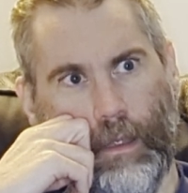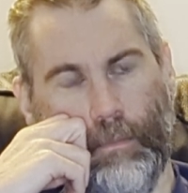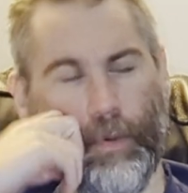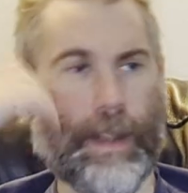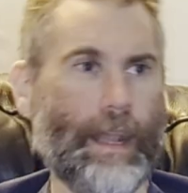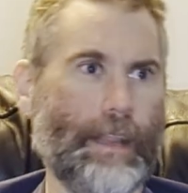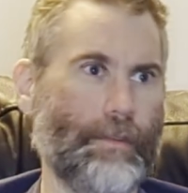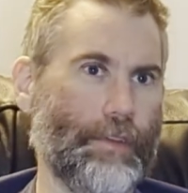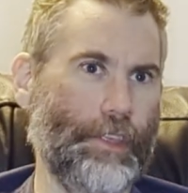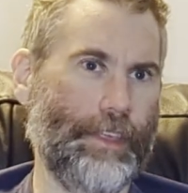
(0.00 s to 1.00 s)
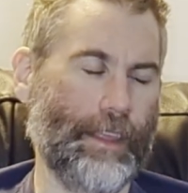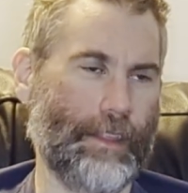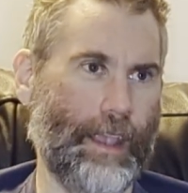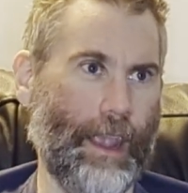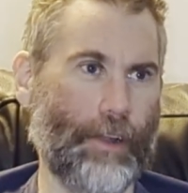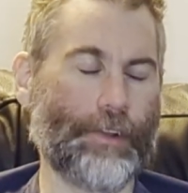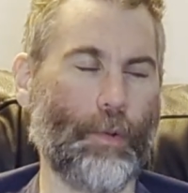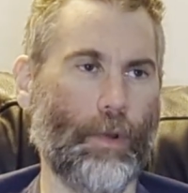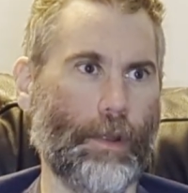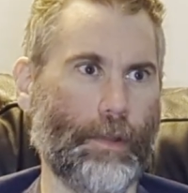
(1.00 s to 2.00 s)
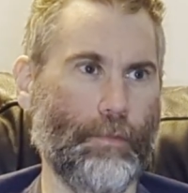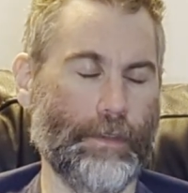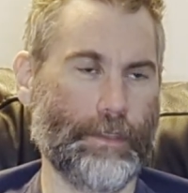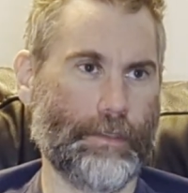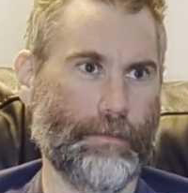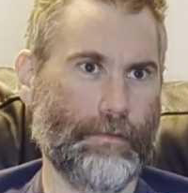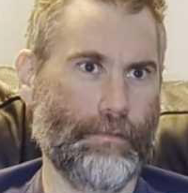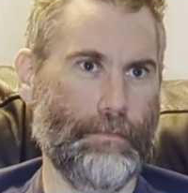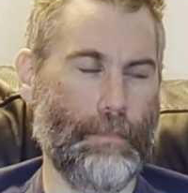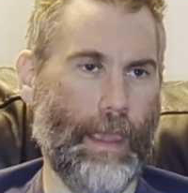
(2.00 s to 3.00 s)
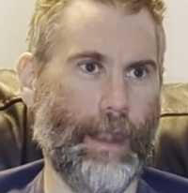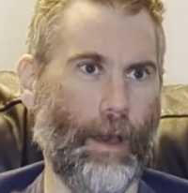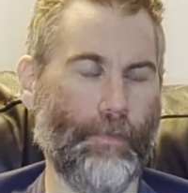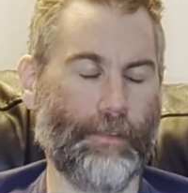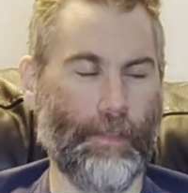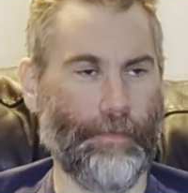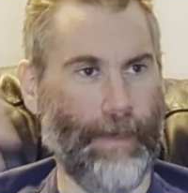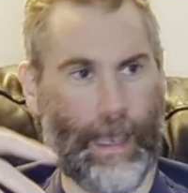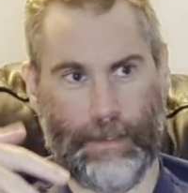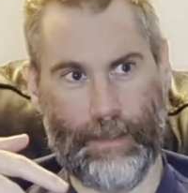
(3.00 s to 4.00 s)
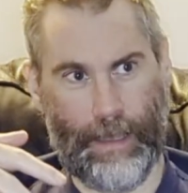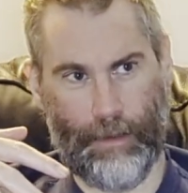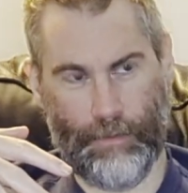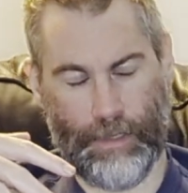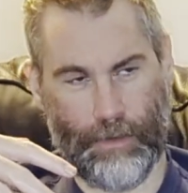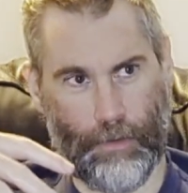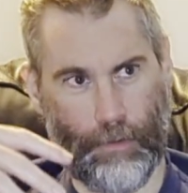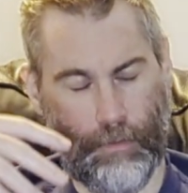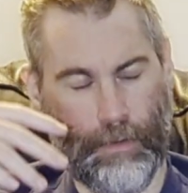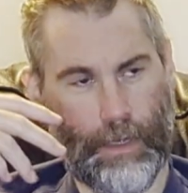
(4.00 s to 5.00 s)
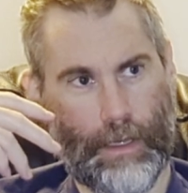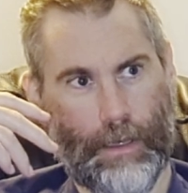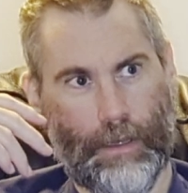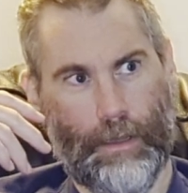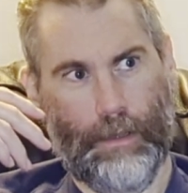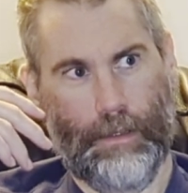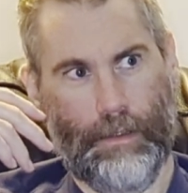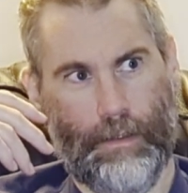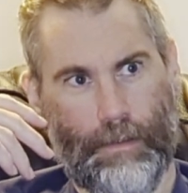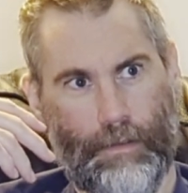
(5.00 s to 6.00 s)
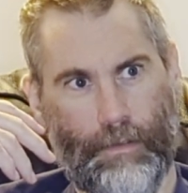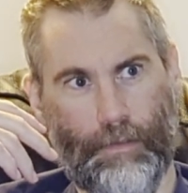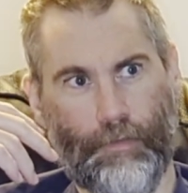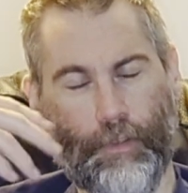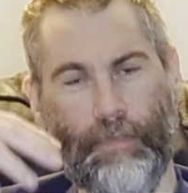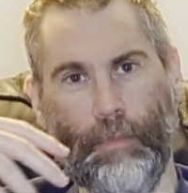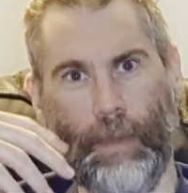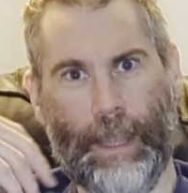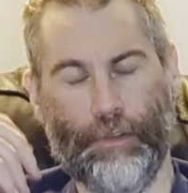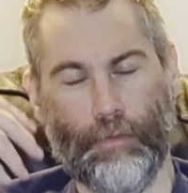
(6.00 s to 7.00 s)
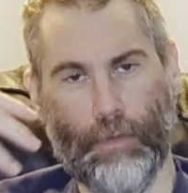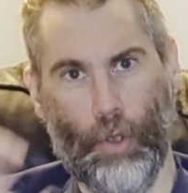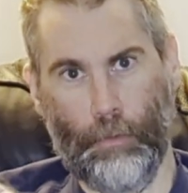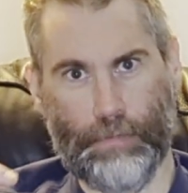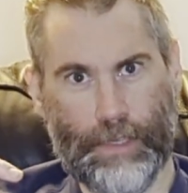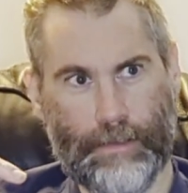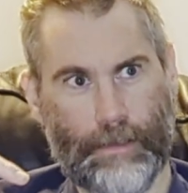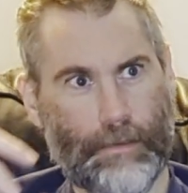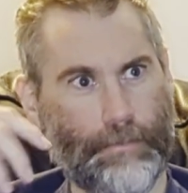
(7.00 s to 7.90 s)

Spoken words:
but I didn't really think the character work was made up for the fact that it was so driven by tropes.